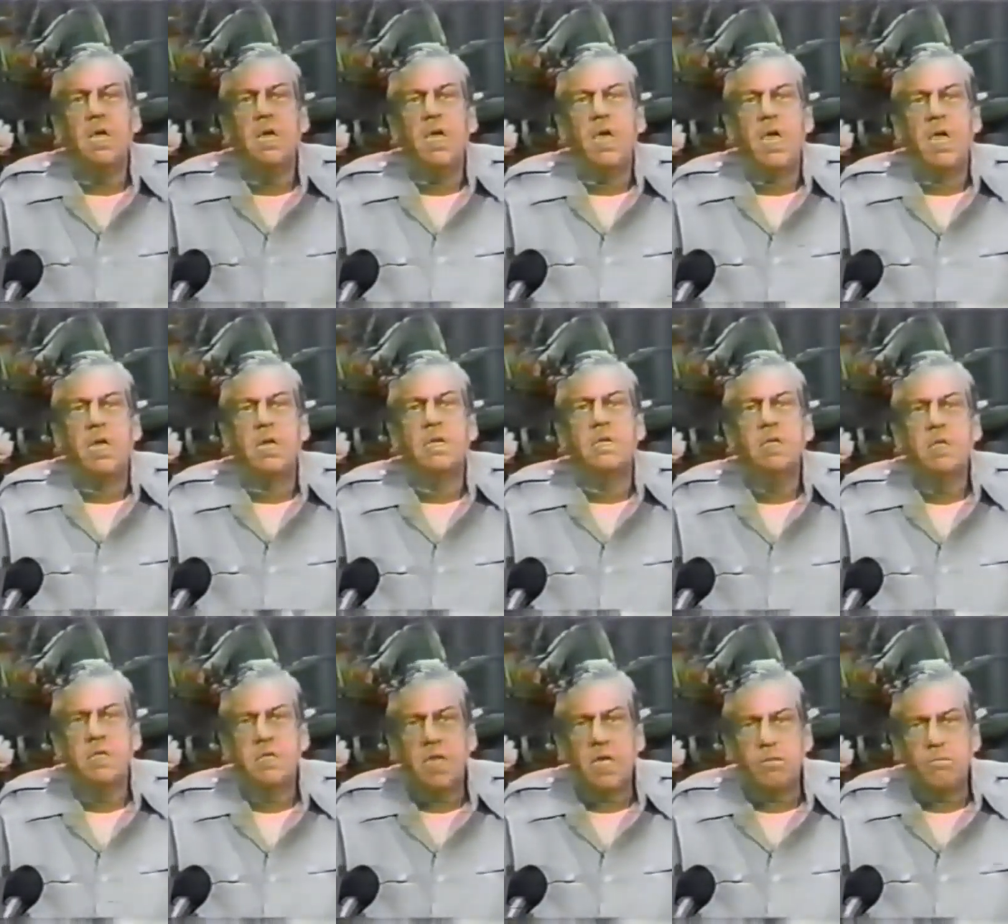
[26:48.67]
And
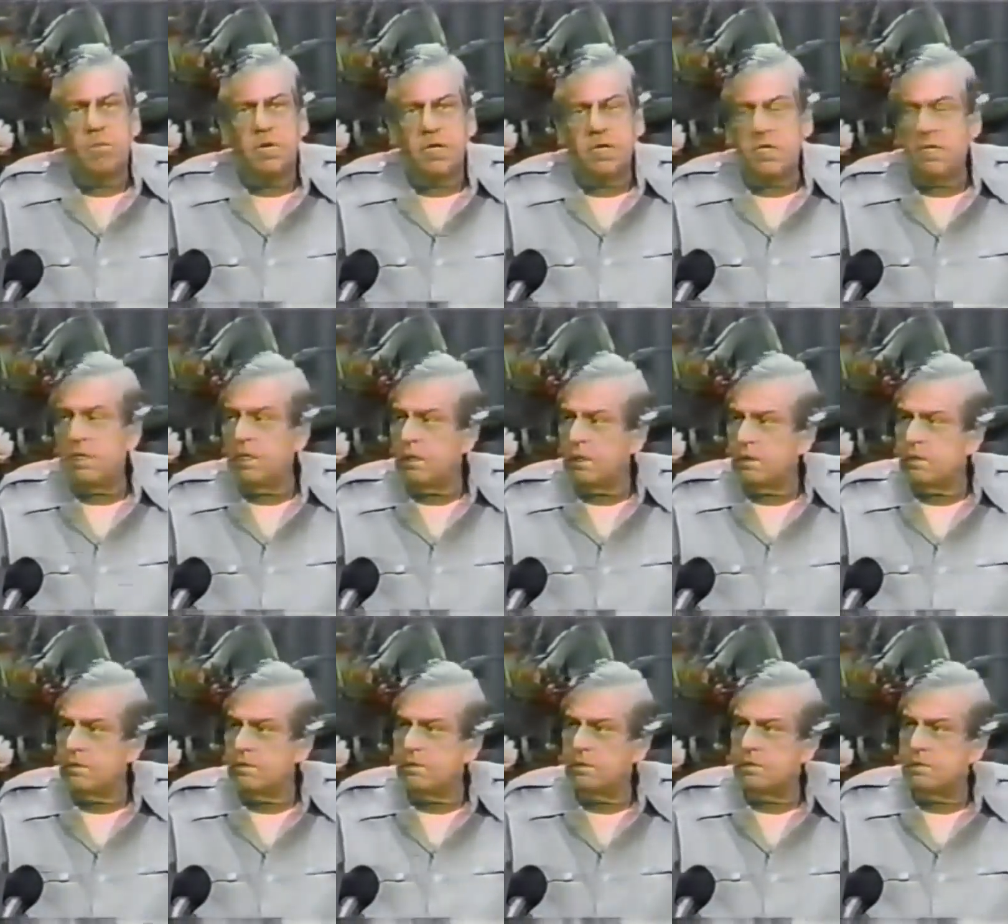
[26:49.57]
that money
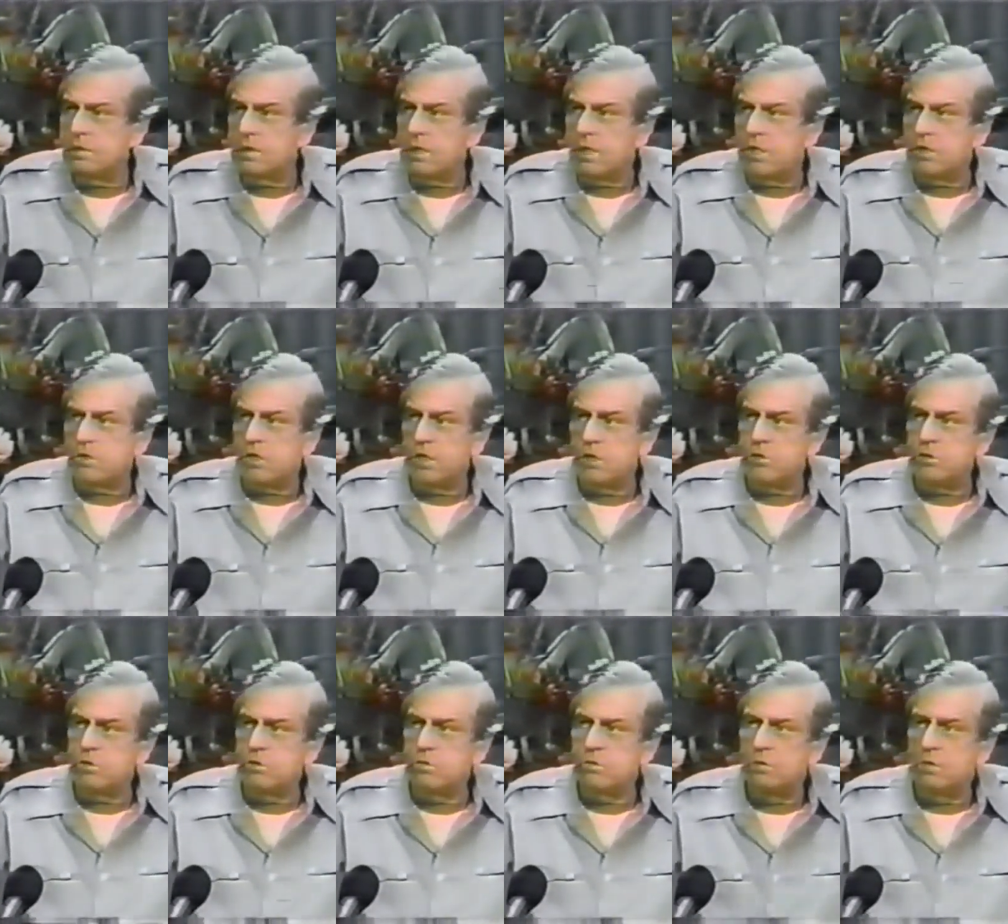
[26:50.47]
is
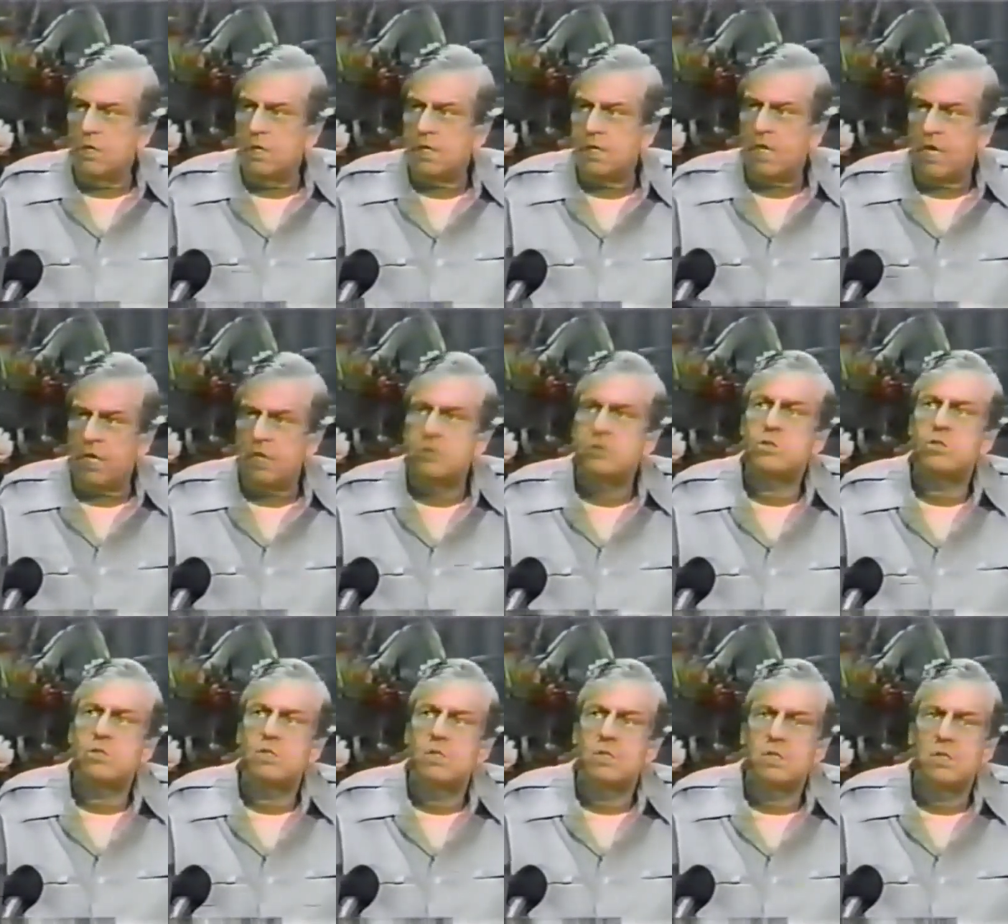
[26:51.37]
issued against
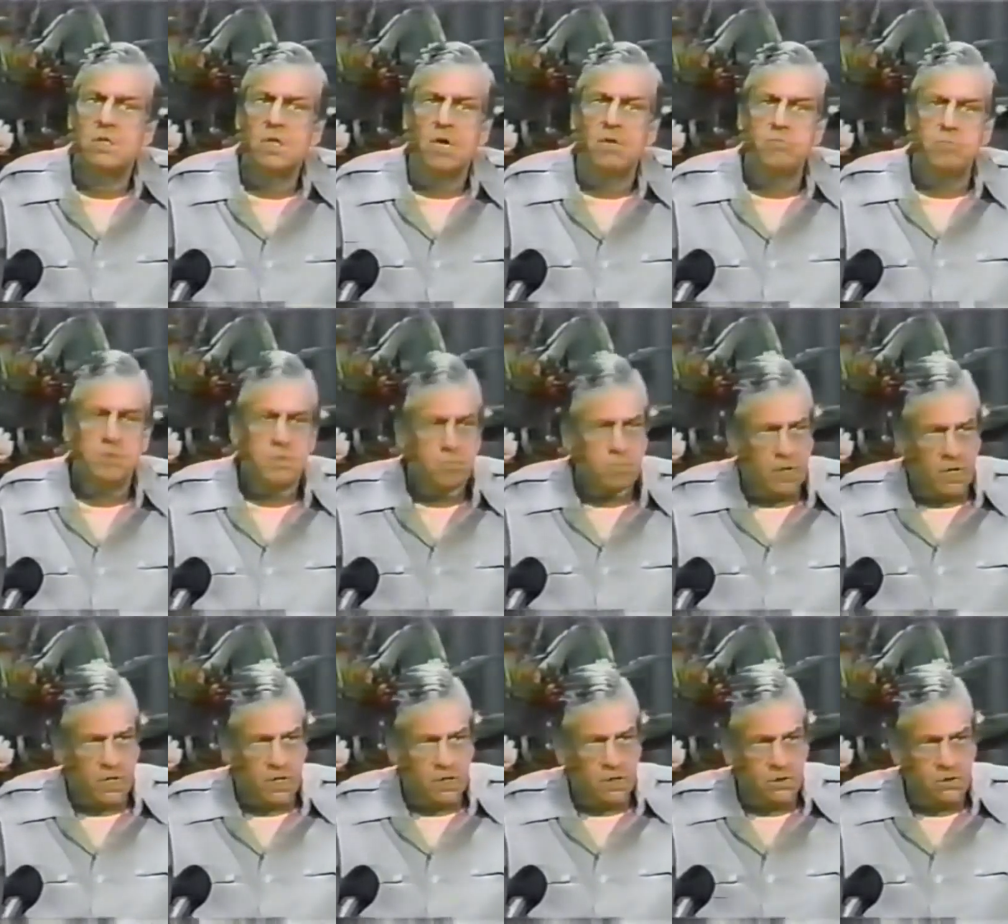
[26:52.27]
government
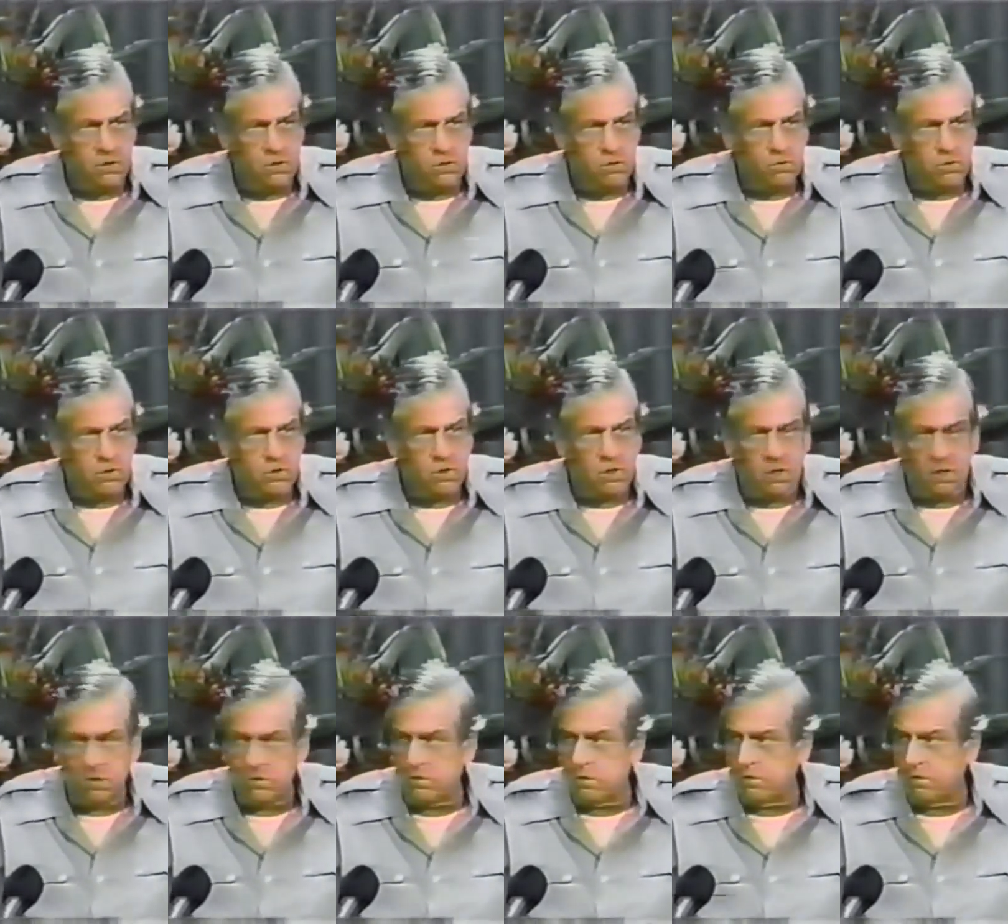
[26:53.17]
bonds, which are
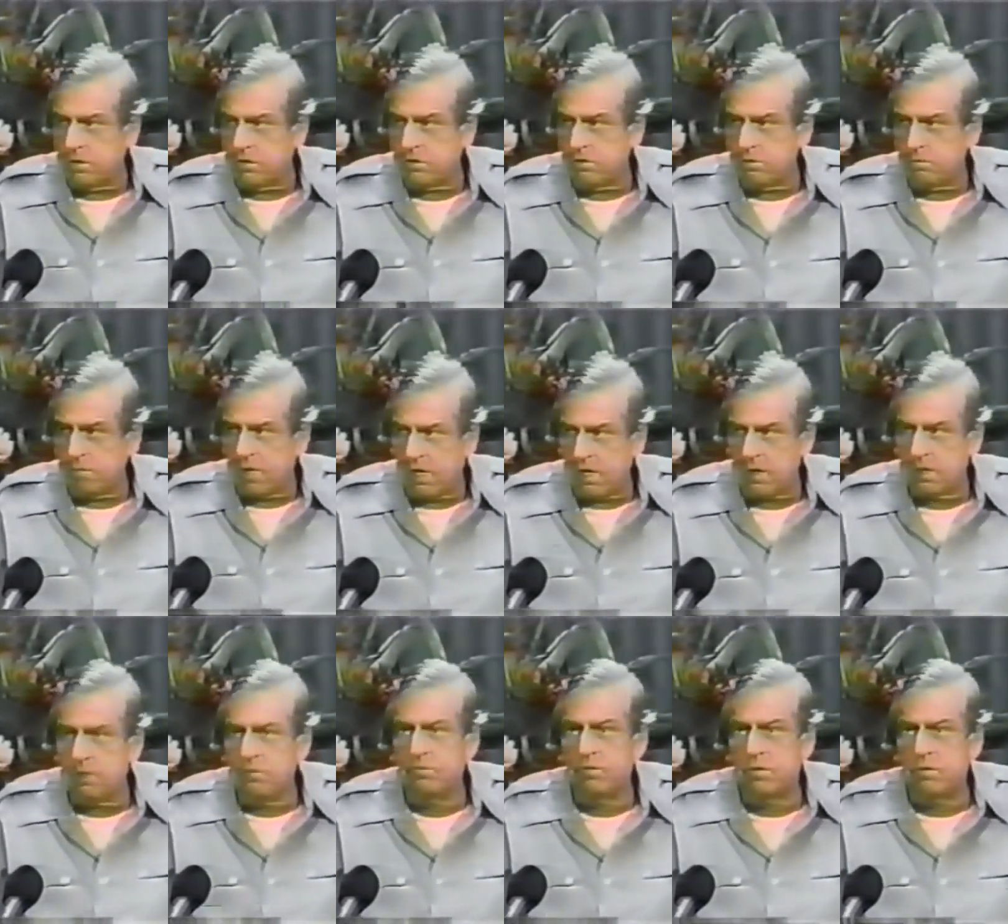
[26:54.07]
also issued by
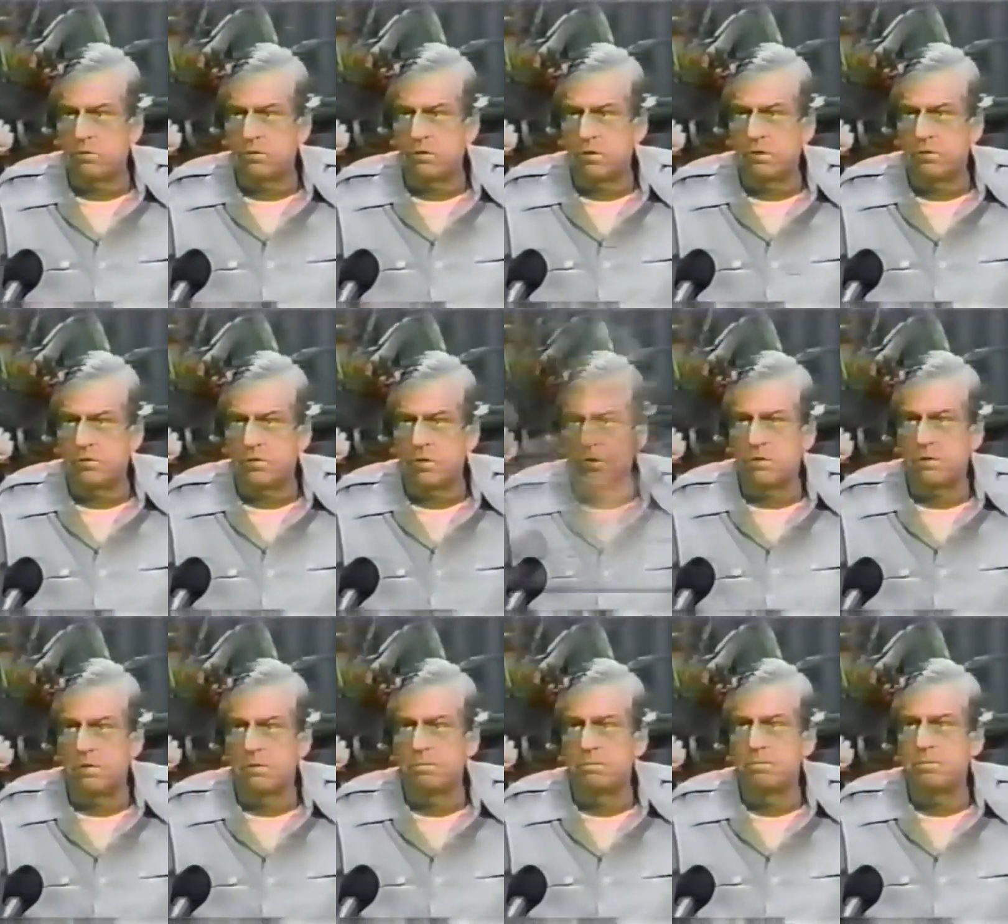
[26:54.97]
the Federal Reserve
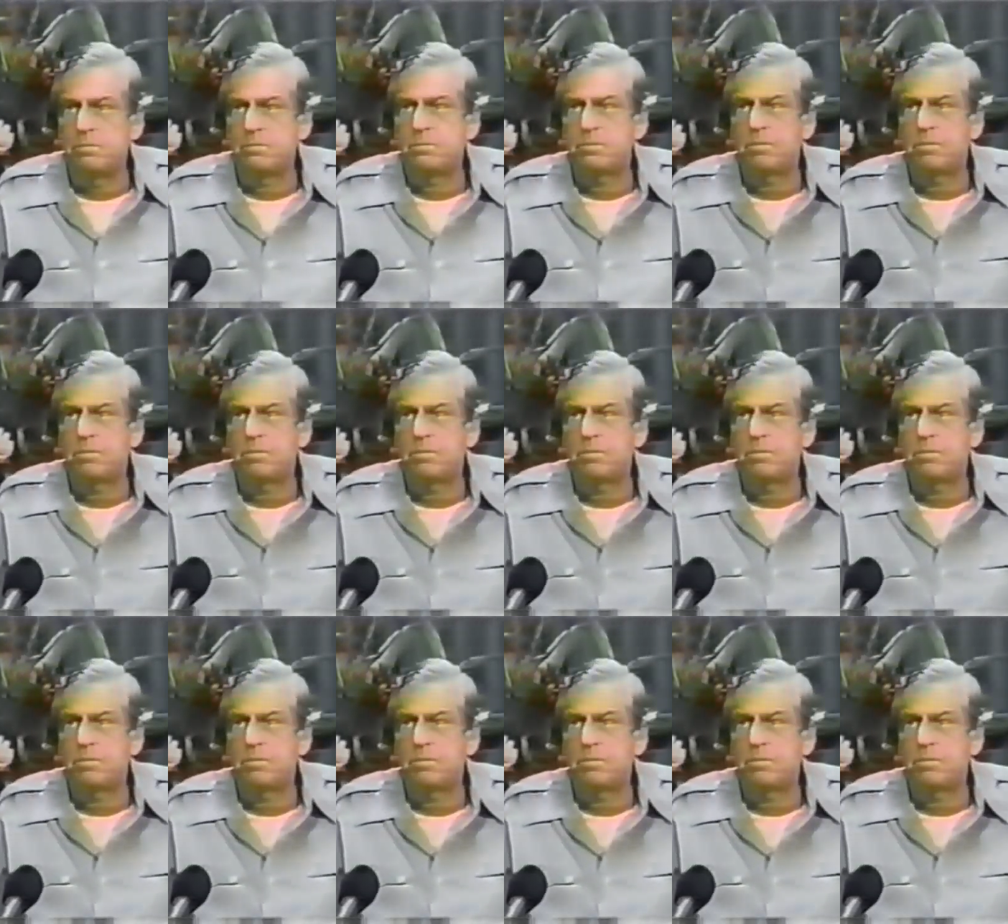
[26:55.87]
System.